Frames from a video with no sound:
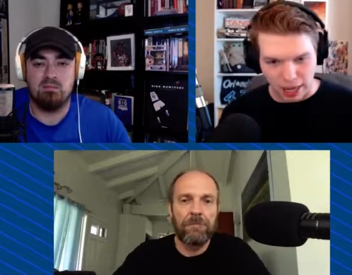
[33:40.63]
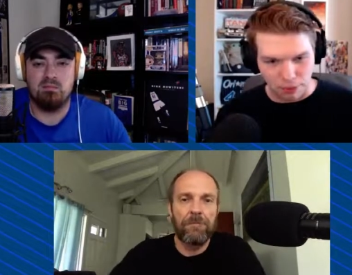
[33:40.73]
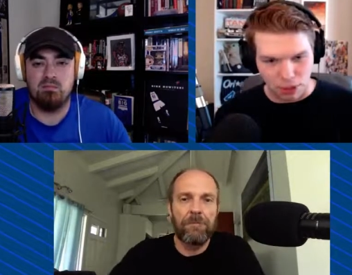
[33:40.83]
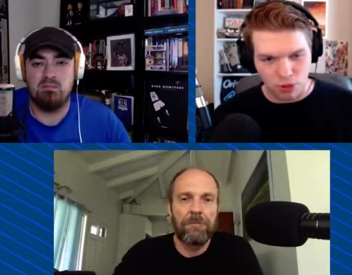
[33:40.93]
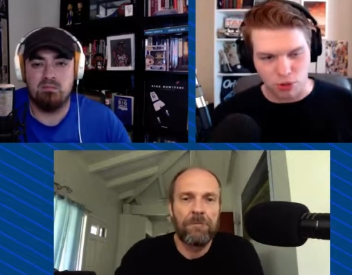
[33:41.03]

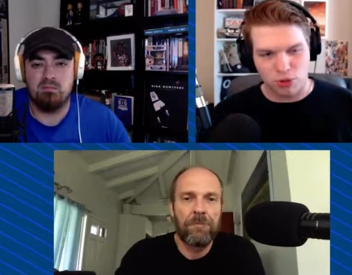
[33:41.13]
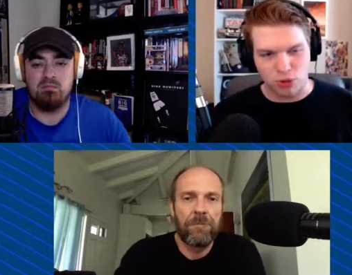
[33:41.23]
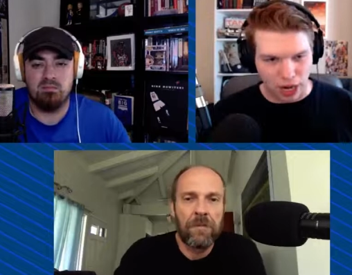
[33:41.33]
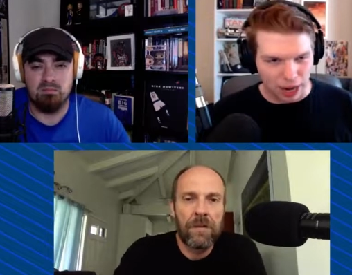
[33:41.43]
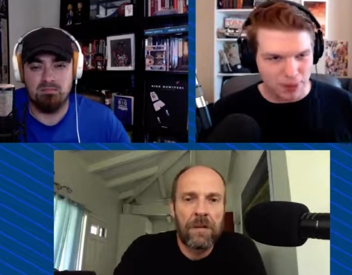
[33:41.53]
Speaker 1: Go
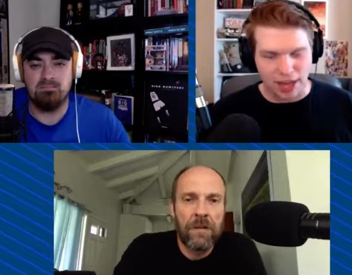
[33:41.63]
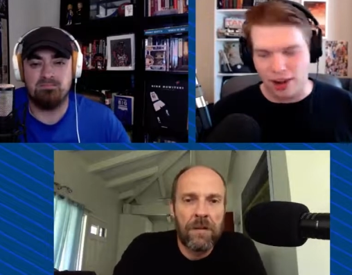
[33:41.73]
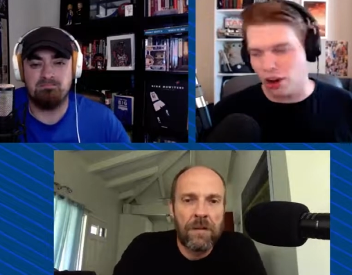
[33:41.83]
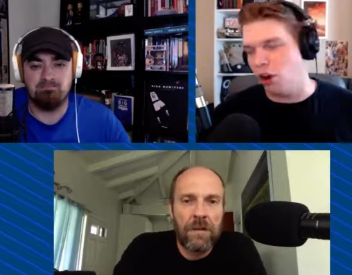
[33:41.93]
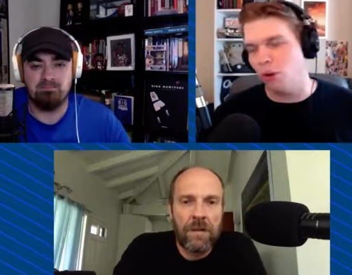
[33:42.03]
subscribe to
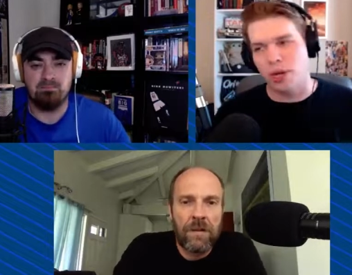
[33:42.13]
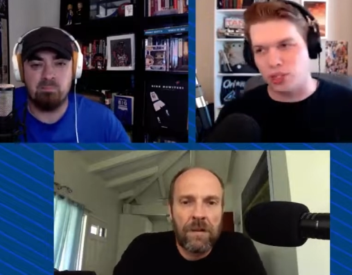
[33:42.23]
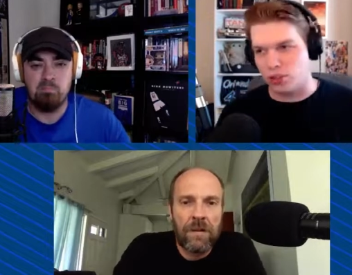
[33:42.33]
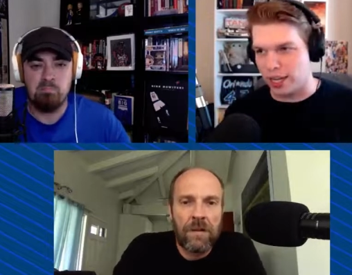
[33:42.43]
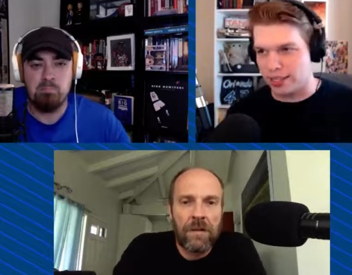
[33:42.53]
that.
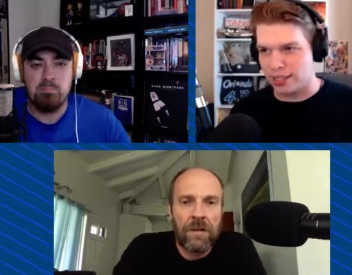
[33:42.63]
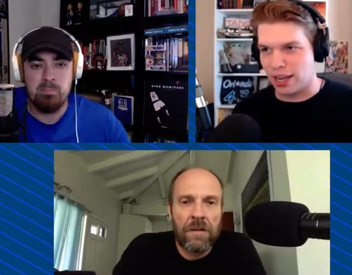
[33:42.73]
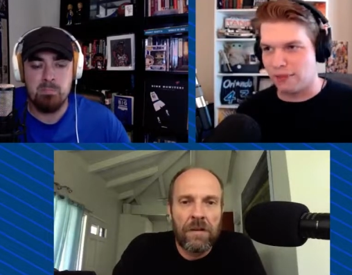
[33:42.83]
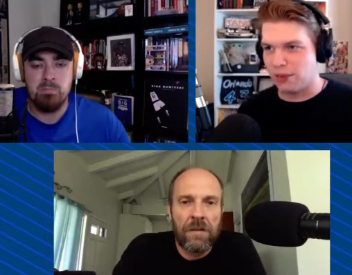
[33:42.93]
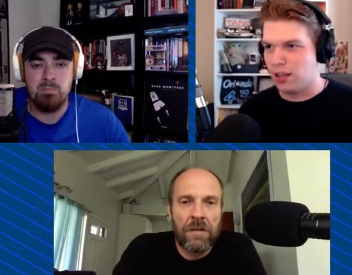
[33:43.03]
Always great
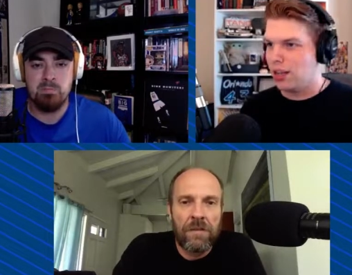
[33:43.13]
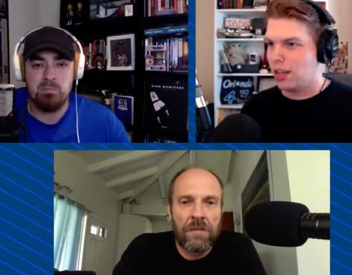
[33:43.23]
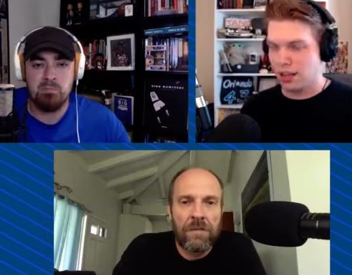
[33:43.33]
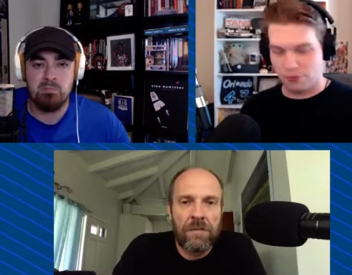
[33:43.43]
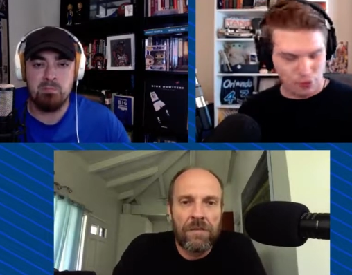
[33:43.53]
stuff.
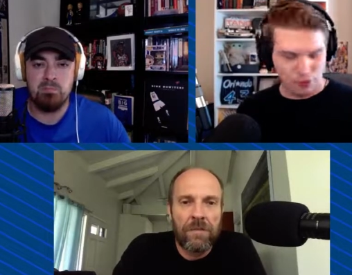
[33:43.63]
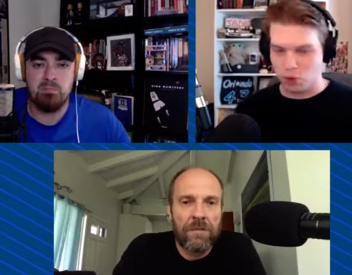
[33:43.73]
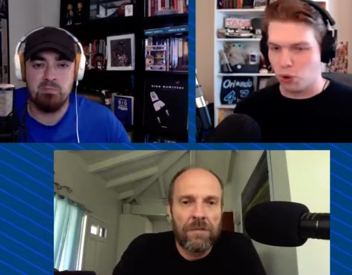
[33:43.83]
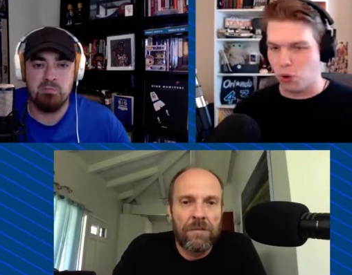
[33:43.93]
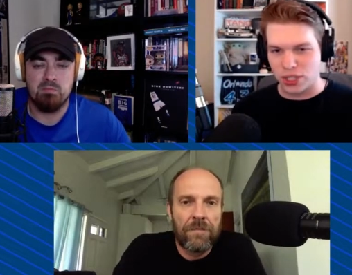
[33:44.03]
Of
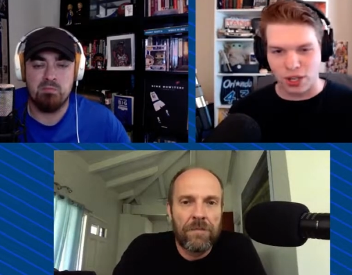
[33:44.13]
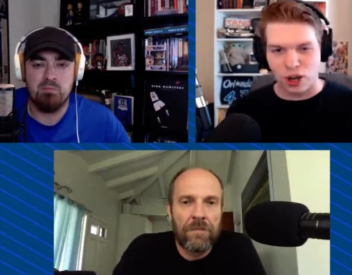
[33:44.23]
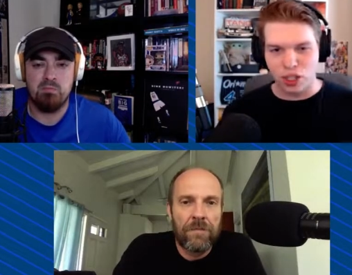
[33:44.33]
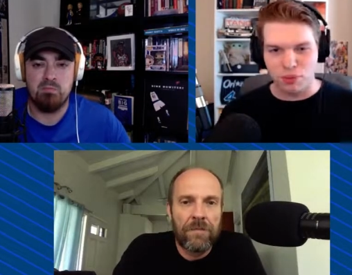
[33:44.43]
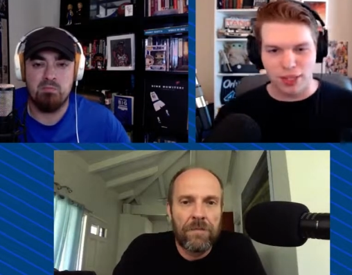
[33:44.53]
course, the
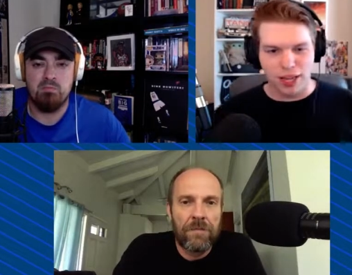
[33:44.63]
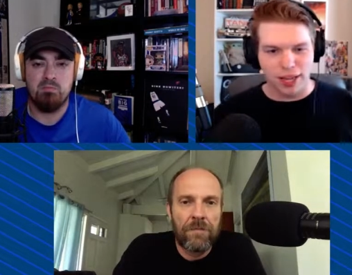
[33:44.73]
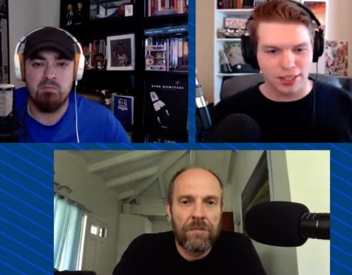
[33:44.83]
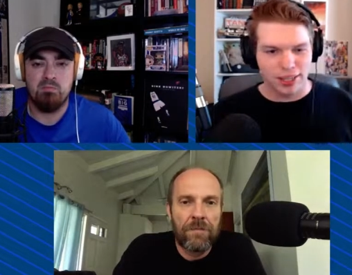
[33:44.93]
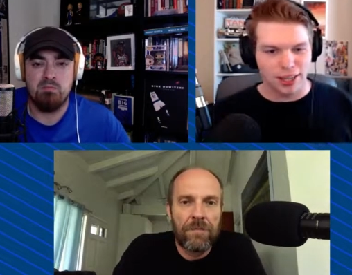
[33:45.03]
ultimate
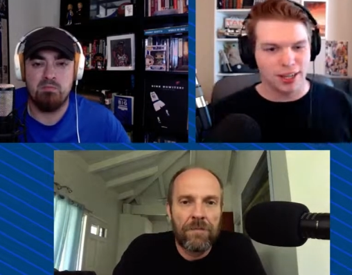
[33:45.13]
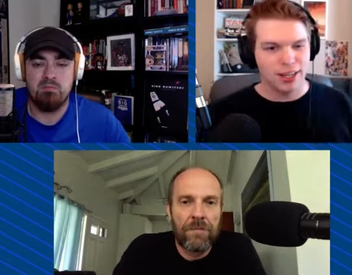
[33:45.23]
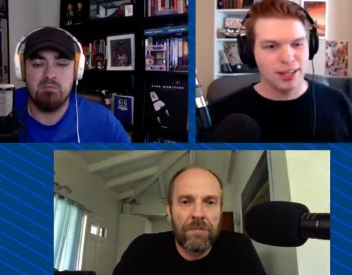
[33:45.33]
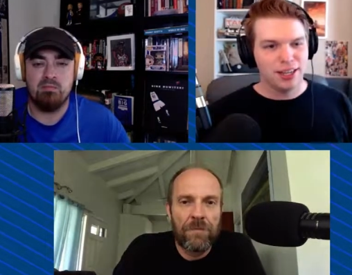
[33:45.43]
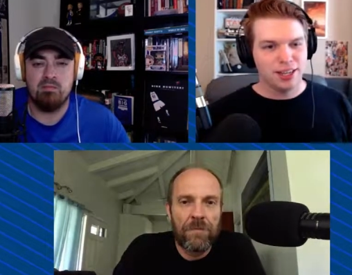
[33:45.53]
locked on
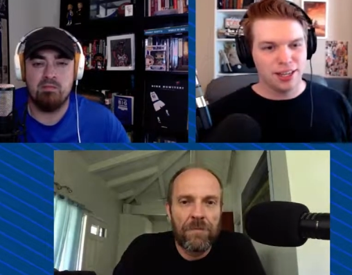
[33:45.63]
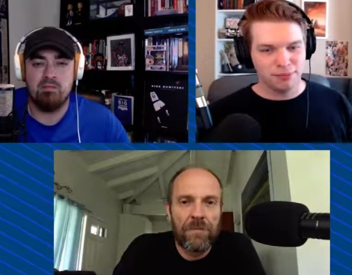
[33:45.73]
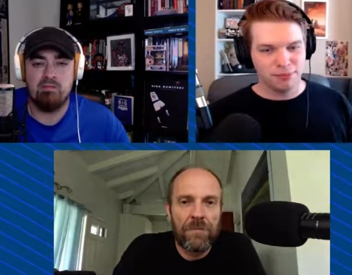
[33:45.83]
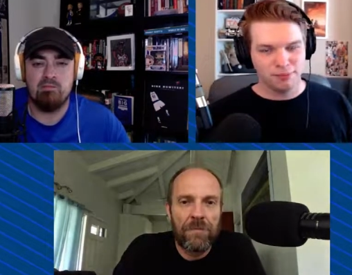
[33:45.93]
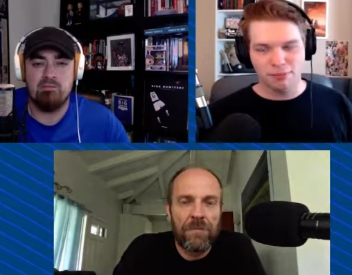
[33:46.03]

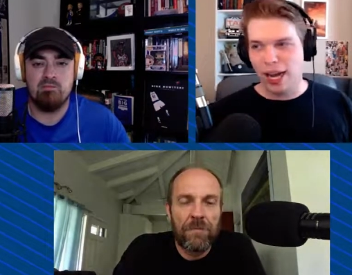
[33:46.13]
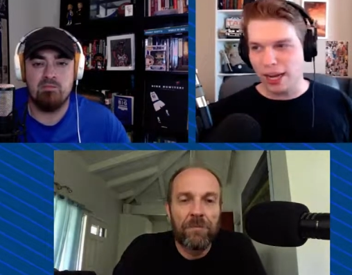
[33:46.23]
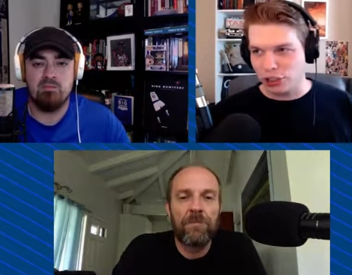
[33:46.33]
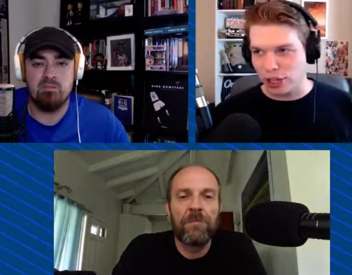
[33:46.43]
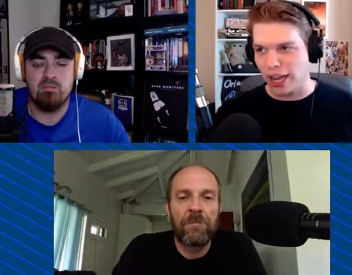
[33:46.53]
uh, mock
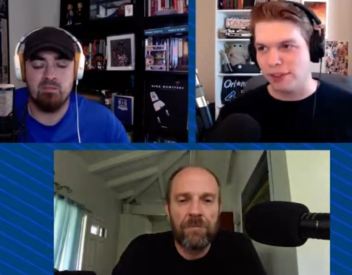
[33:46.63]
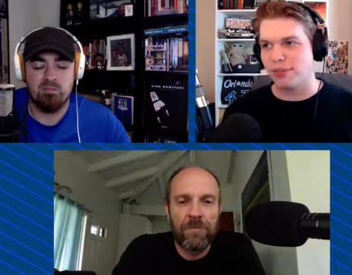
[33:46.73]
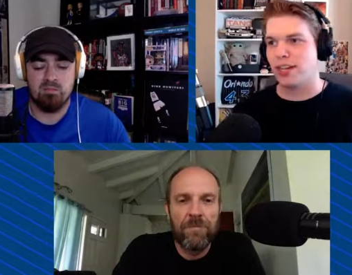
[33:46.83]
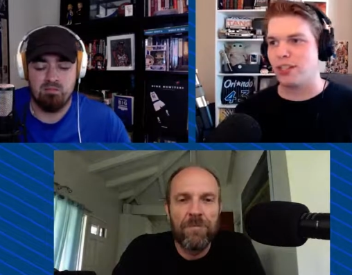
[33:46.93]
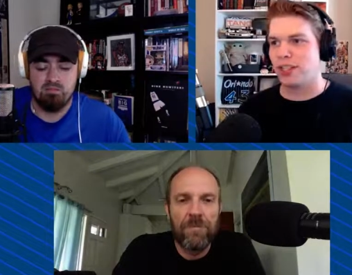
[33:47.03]
draft.
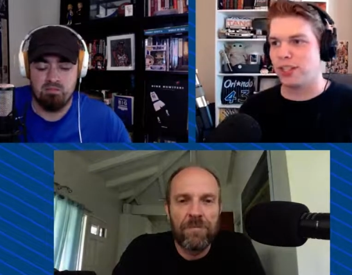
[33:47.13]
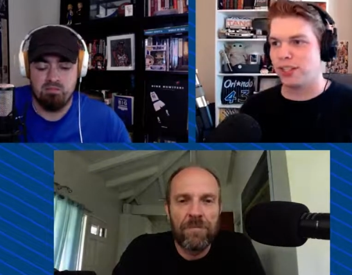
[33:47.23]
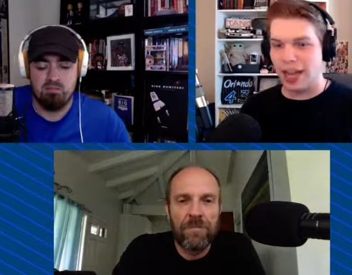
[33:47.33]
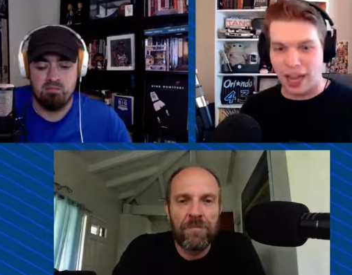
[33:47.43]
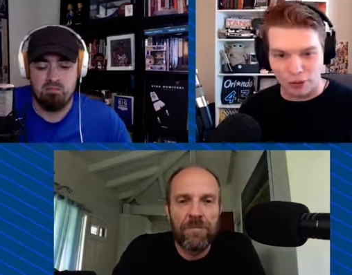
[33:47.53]
There's the
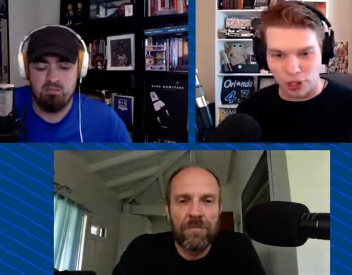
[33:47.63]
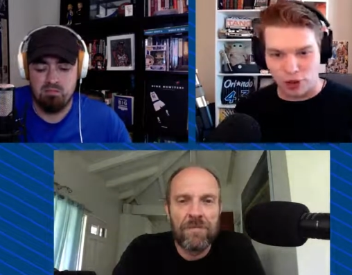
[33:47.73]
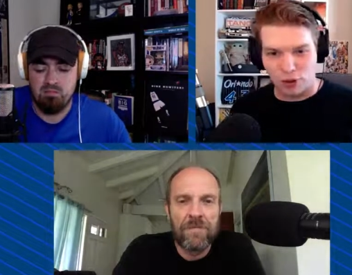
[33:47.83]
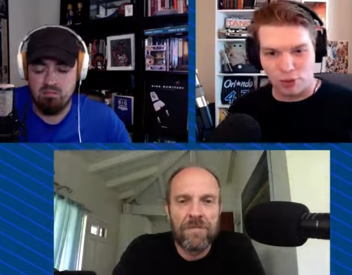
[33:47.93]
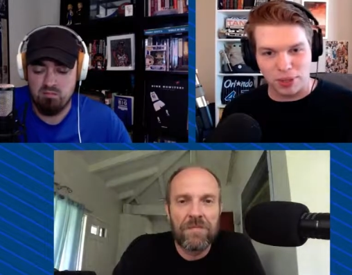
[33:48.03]
live show
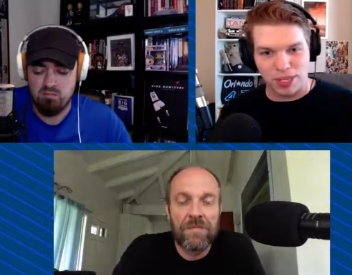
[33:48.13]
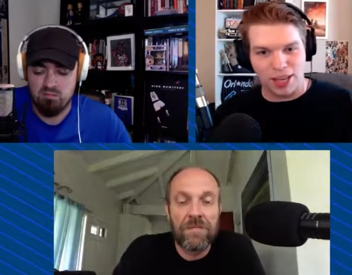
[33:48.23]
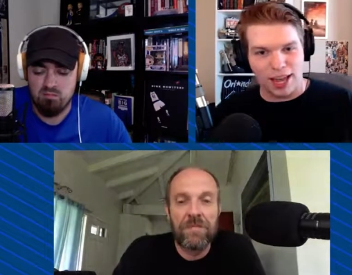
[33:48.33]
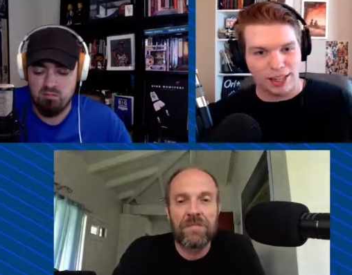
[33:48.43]
that'll be at